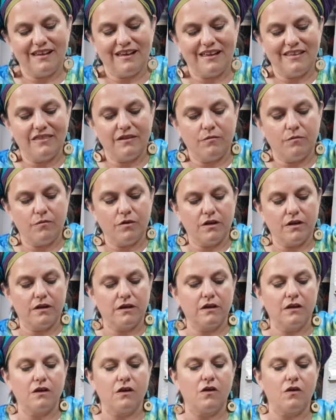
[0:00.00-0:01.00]
and then we're going to
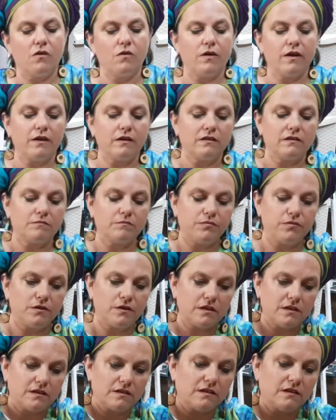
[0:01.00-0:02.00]
go and
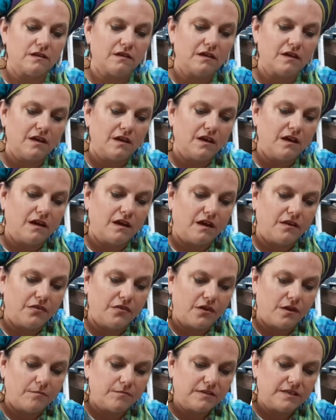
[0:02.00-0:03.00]
put a
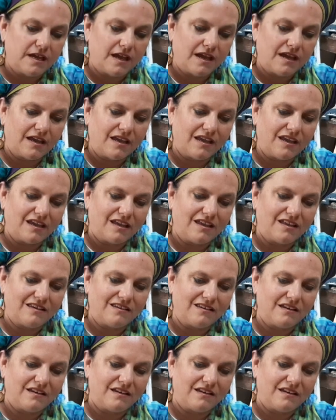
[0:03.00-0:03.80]
thumbtack in.